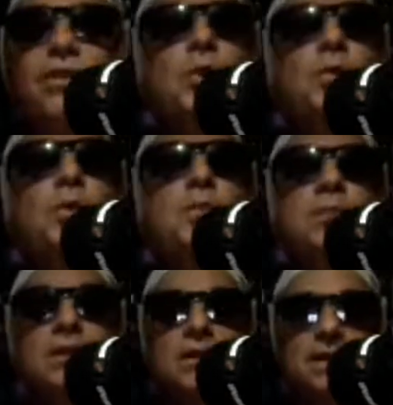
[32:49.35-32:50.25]
You wouldn't
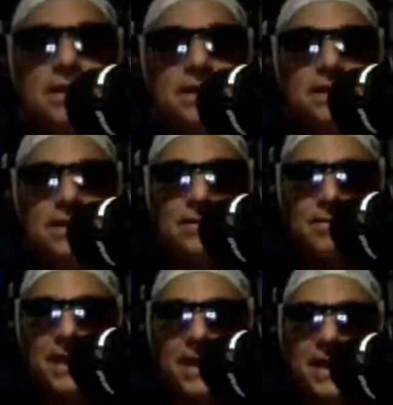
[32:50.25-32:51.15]
believe,
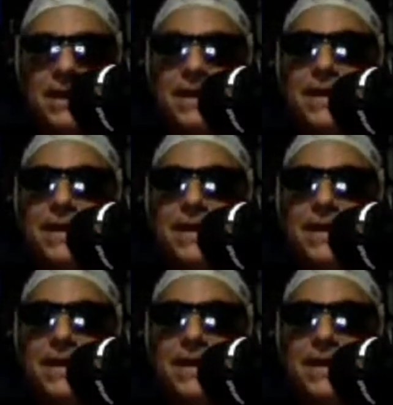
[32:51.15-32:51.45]
man,